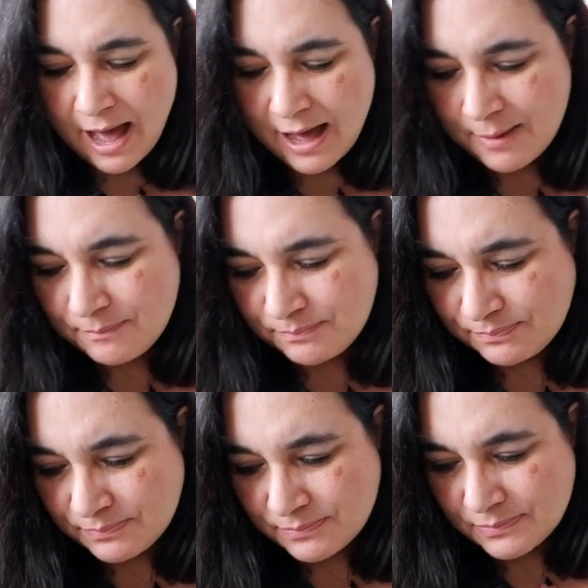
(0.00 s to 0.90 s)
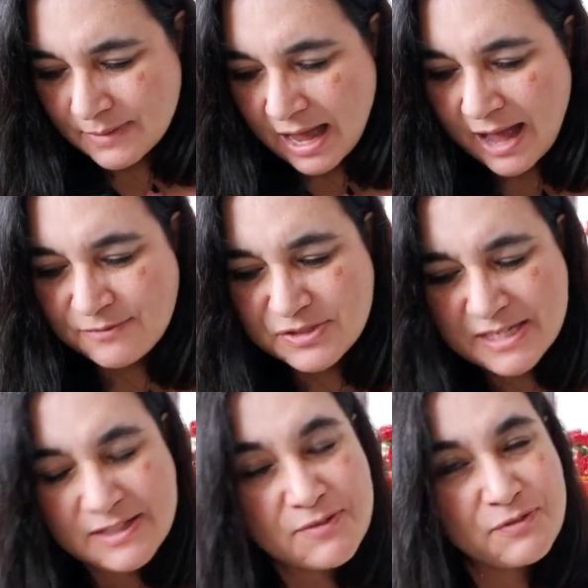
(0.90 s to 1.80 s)
I've
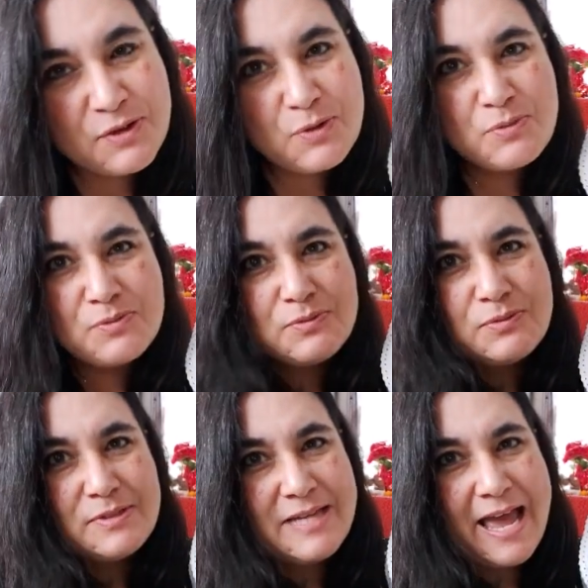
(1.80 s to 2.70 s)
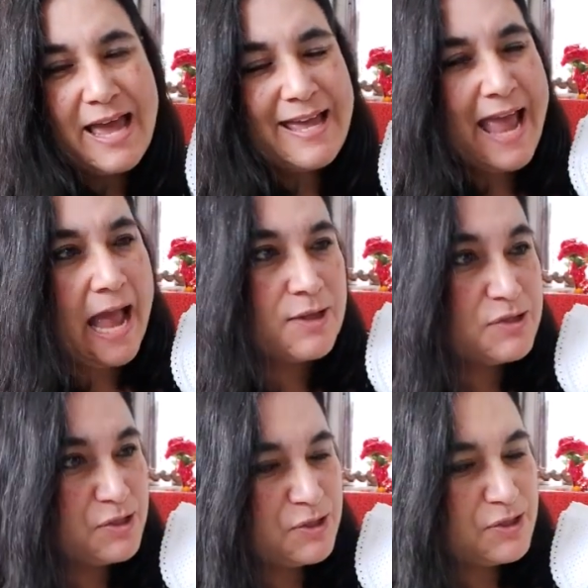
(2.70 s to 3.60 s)
seen a few tag
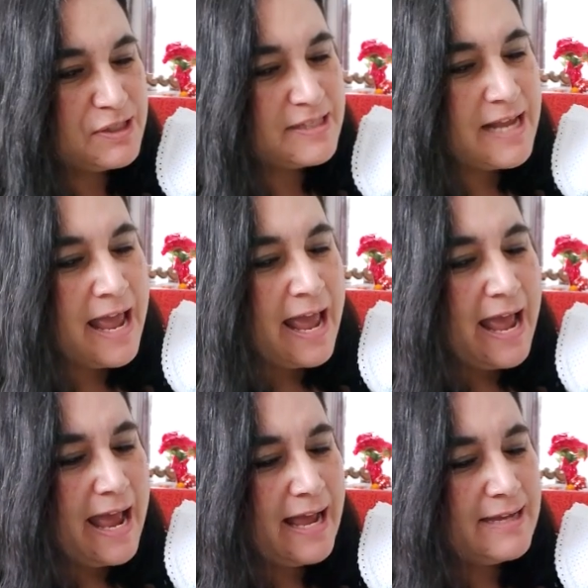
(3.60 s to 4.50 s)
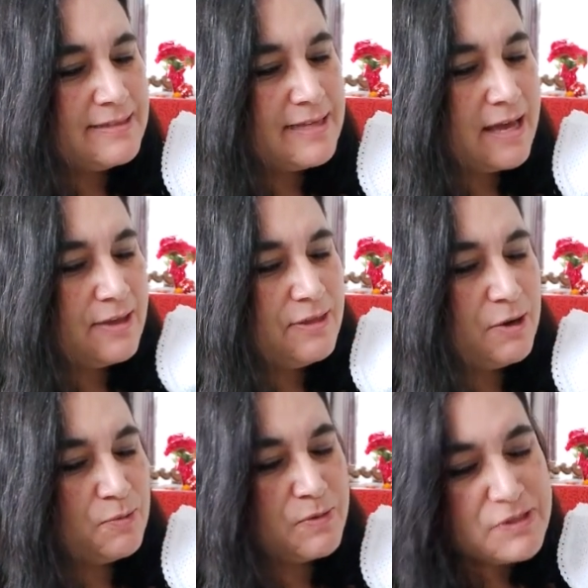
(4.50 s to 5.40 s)
answers, and
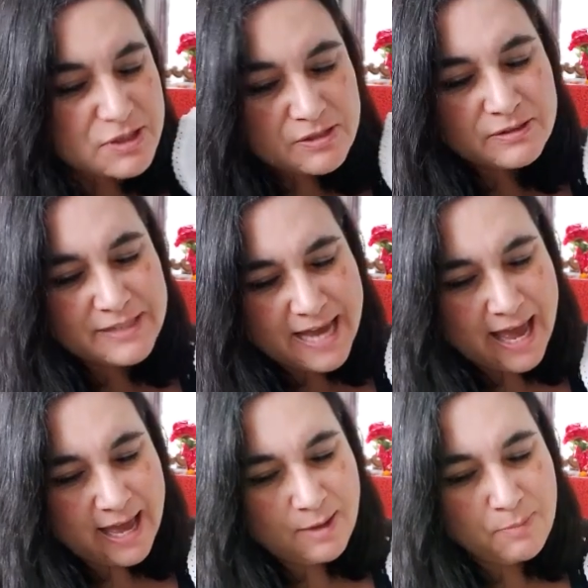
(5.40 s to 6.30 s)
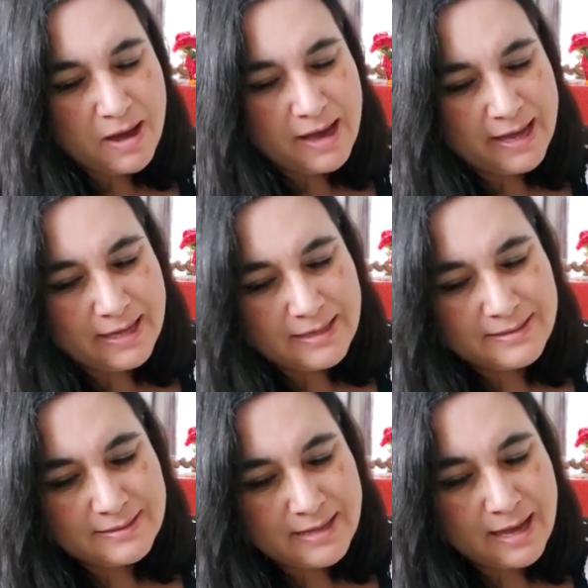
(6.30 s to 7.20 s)
the original tag by
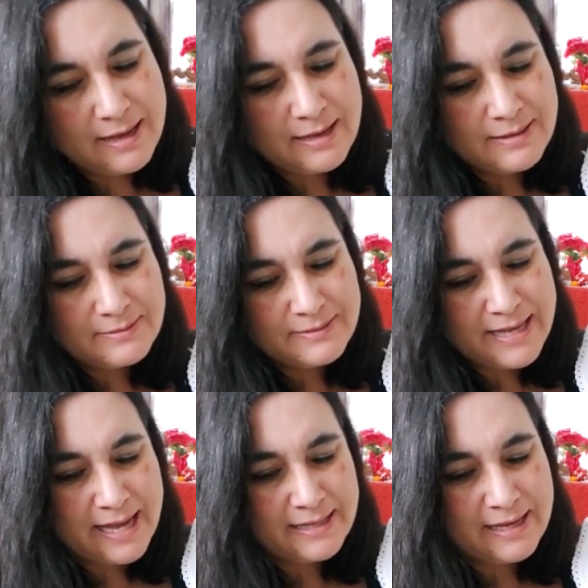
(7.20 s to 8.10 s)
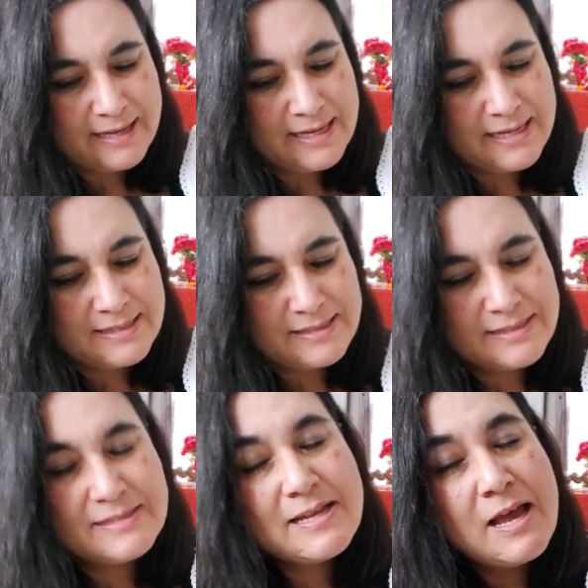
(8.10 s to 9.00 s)
Nana
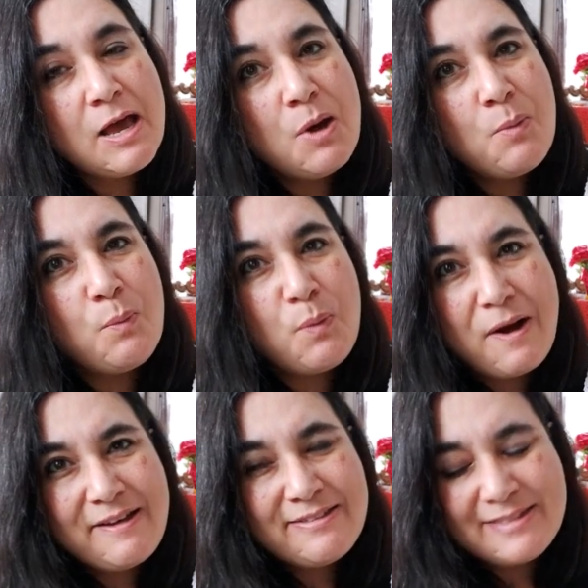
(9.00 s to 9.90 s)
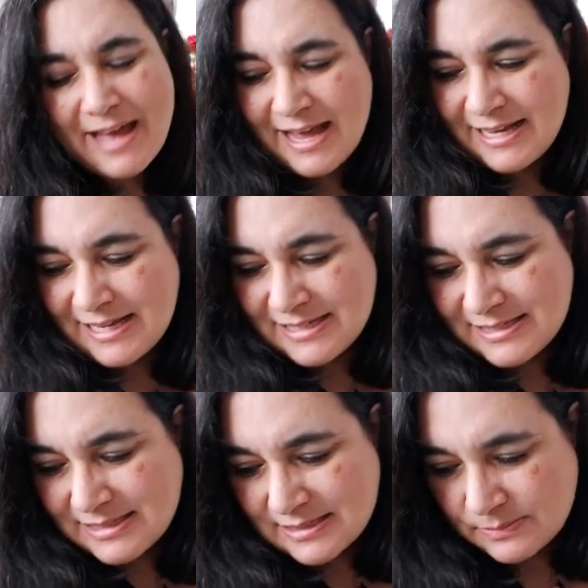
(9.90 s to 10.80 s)
is one that
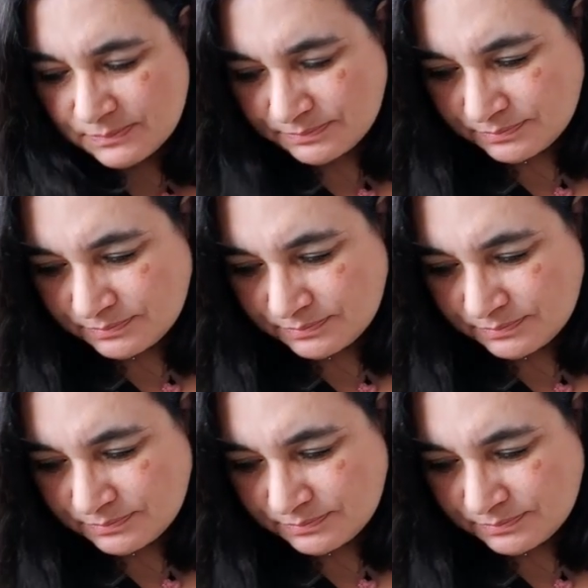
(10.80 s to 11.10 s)
is,